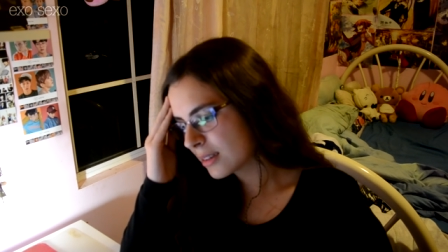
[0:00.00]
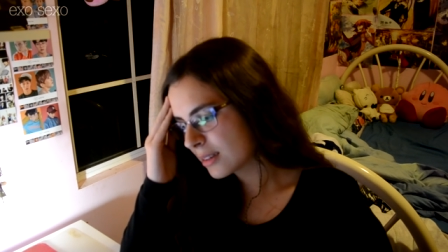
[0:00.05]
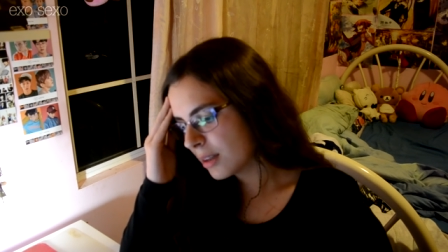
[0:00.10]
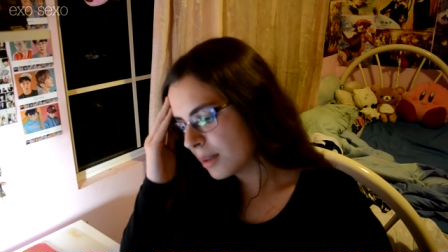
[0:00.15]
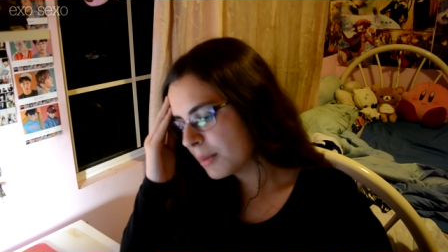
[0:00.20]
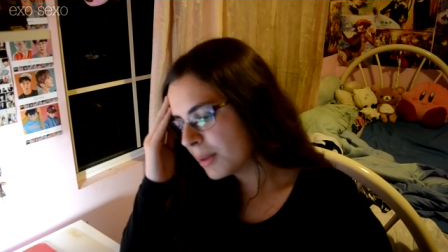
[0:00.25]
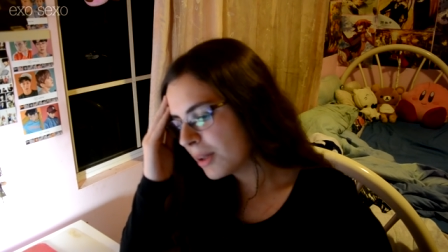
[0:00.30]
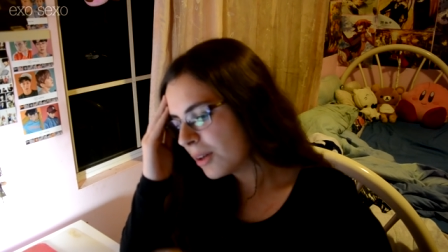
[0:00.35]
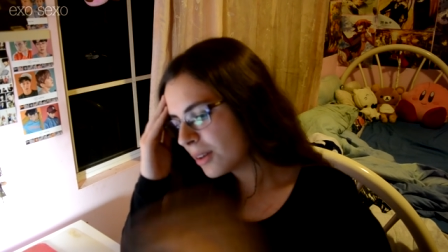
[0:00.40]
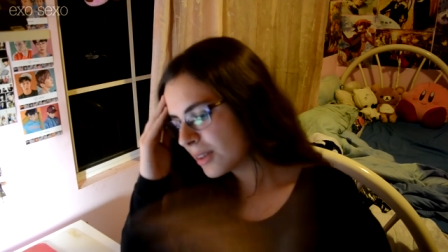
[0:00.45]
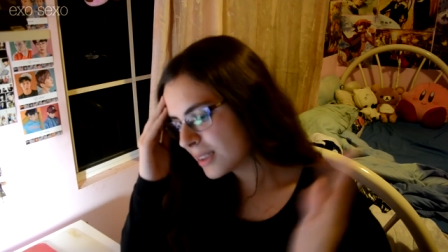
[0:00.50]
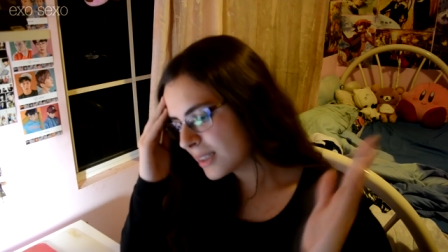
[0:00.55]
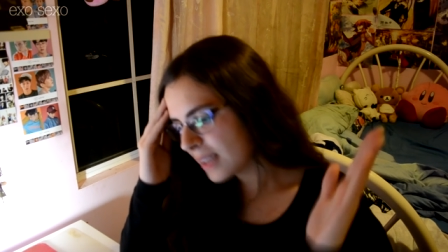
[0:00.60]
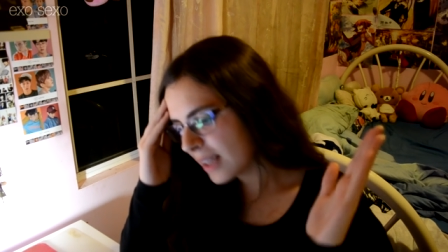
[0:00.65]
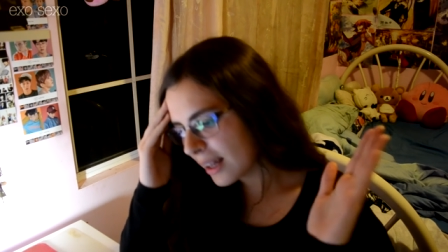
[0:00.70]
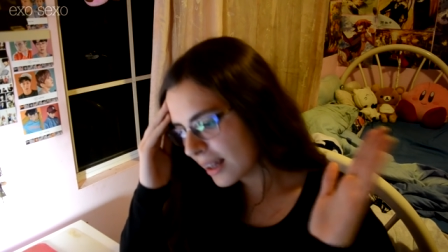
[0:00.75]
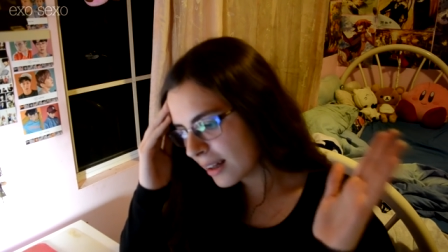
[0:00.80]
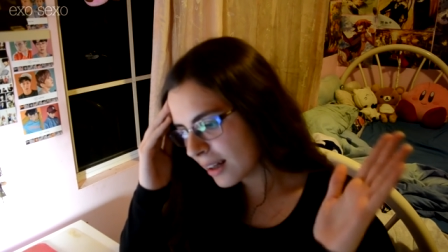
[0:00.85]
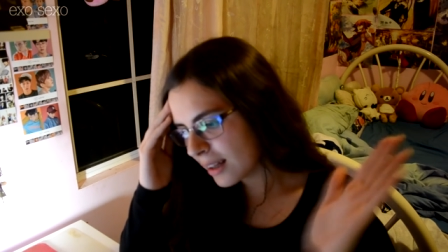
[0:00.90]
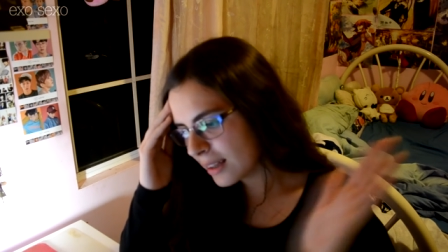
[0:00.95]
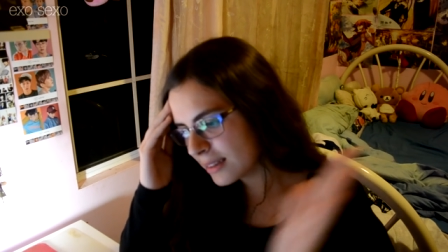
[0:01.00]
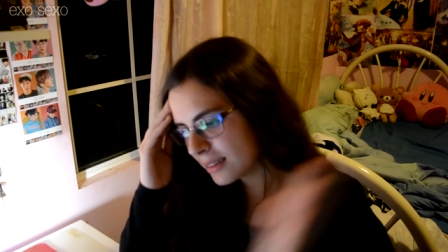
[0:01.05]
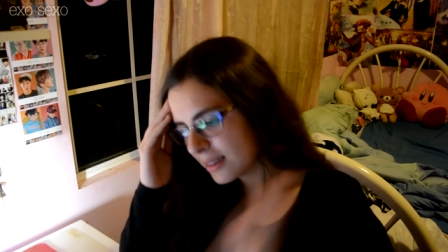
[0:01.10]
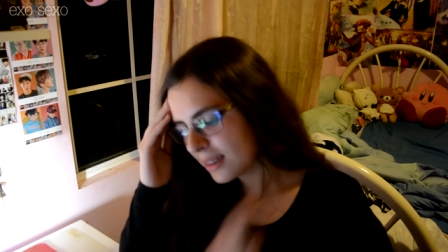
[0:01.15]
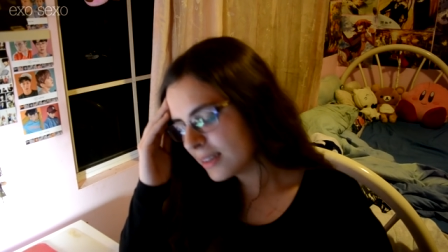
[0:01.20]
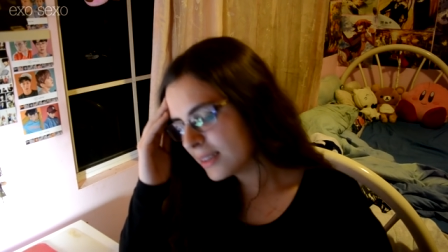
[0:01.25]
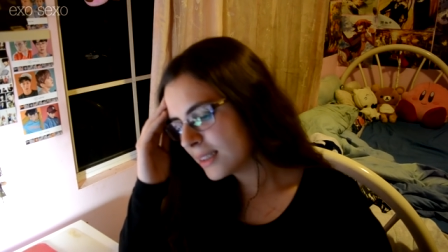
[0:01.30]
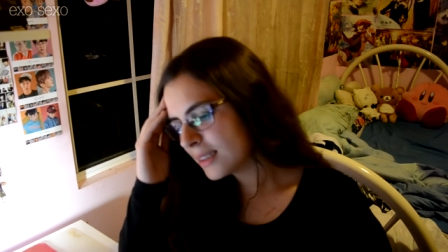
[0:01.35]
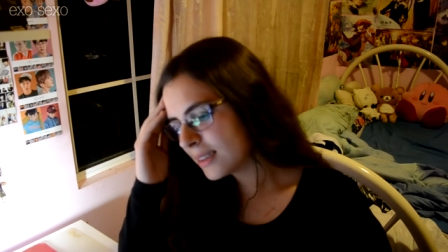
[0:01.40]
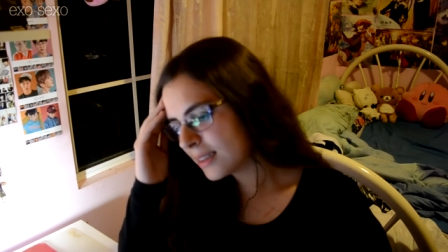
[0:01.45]
I mean, not saying I,
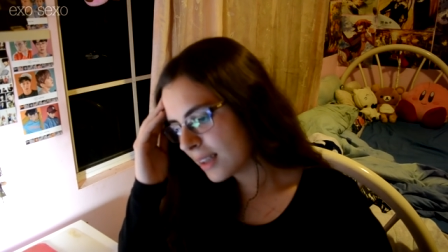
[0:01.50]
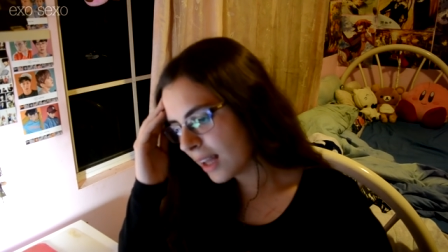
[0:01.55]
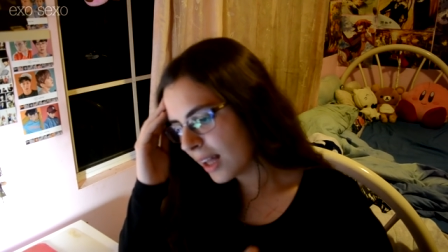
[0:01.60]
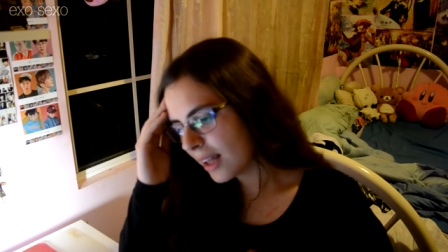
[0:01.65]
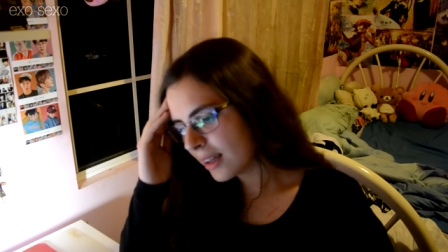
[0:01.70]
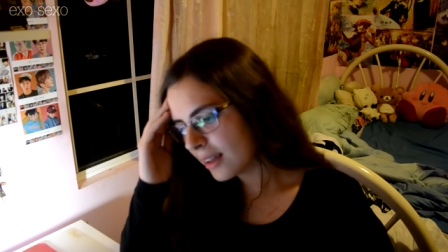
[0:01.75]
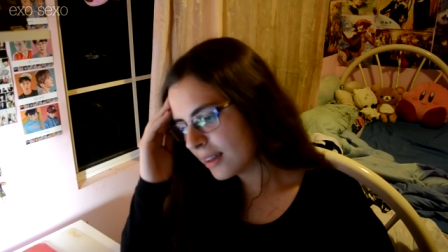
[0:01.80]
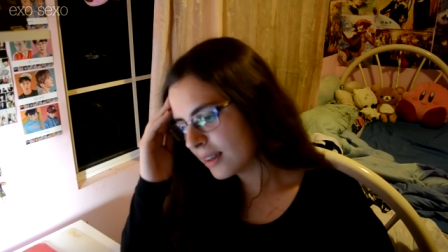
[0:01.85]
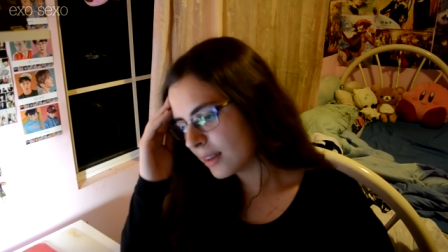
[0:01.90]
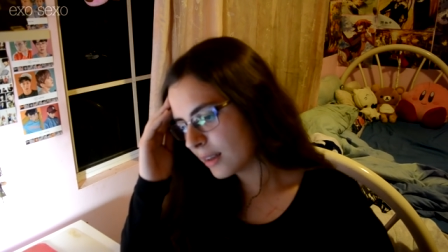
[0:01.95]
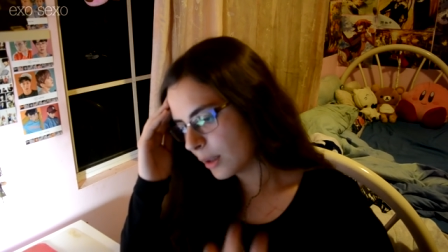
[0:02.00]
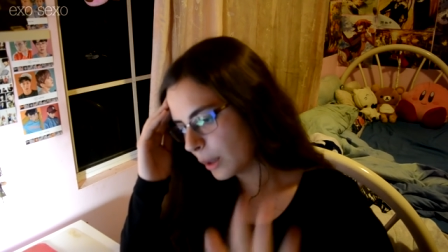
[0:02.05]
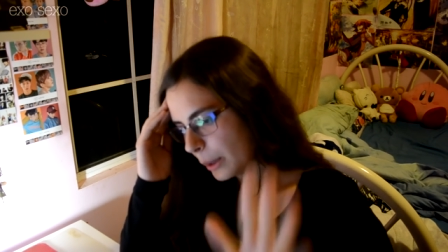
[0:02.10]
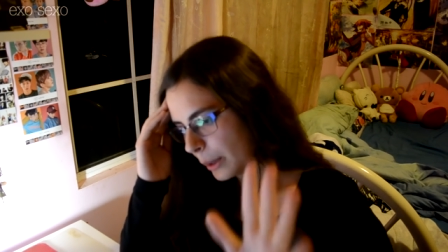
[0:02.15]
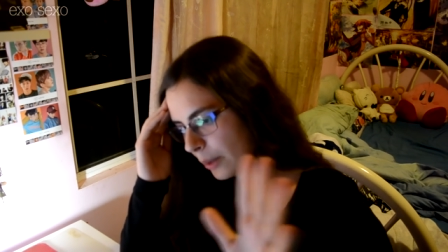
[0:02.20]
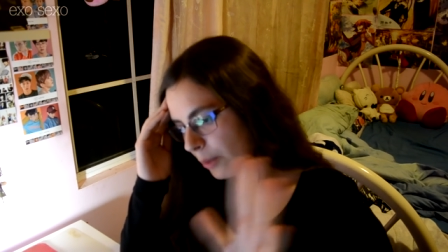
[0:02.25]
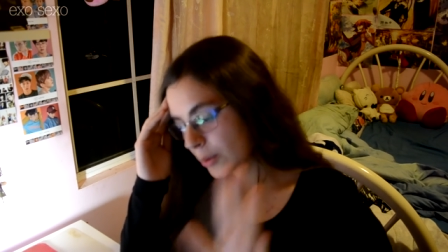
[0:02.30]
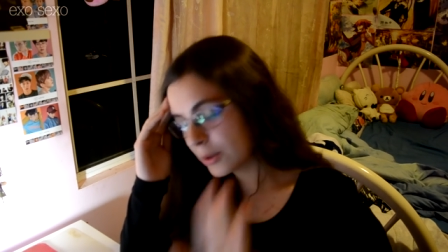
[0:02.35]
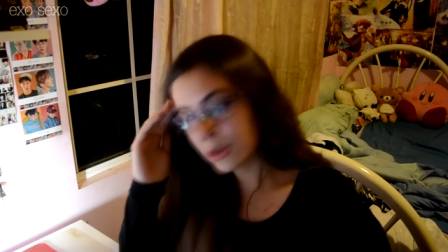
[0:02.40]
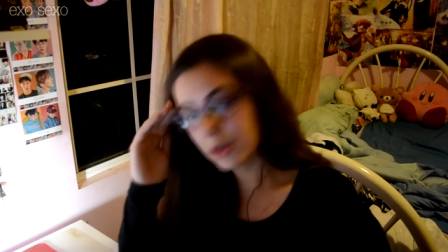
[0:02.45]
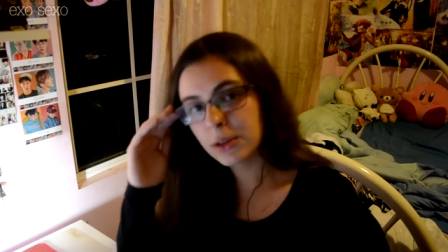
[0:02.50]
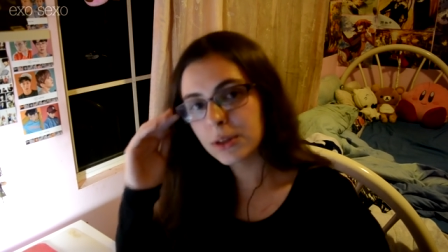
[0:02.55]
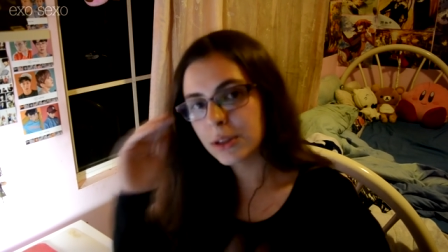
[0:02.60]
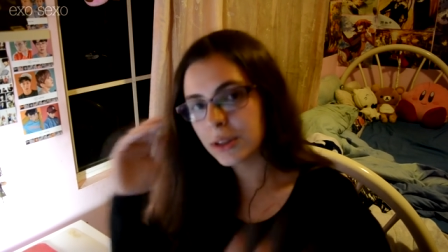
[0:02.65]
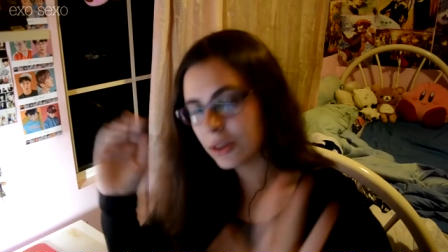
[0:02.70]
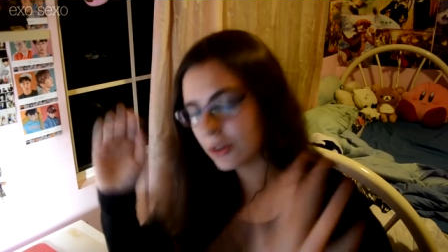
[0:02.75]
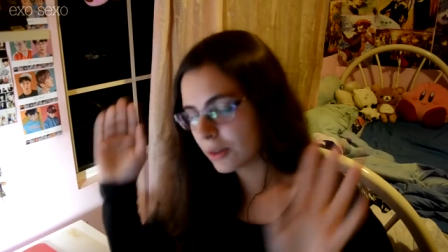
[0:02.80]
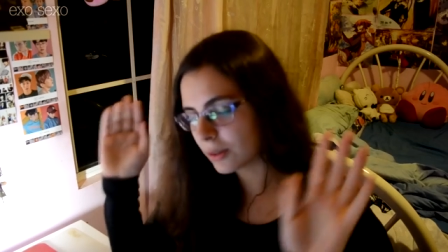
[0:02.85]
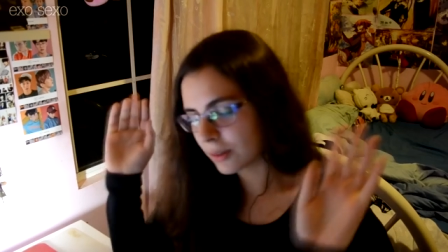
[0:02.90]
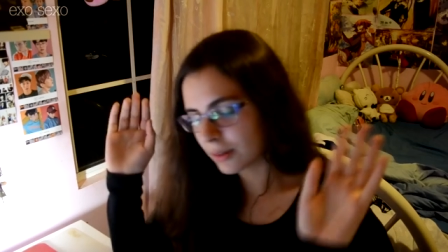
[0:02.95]
I didn't like it. It was a good
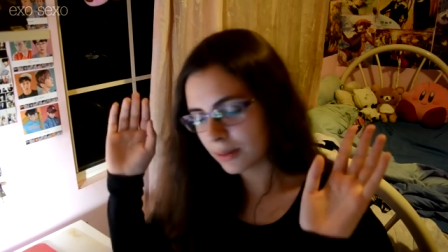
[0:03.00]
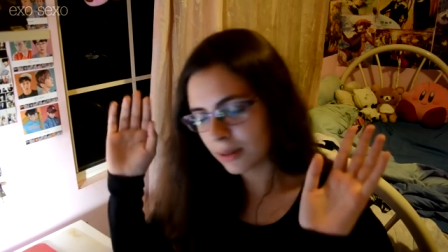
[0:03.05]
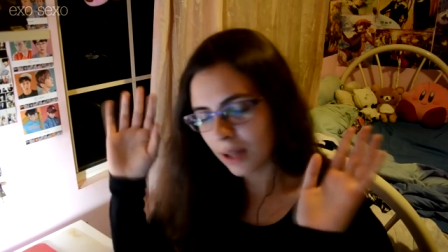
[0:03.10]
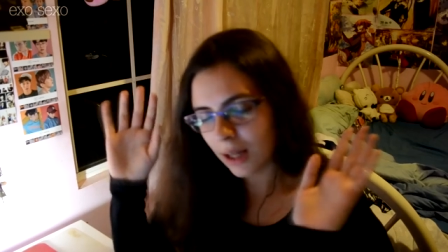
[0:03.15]
song.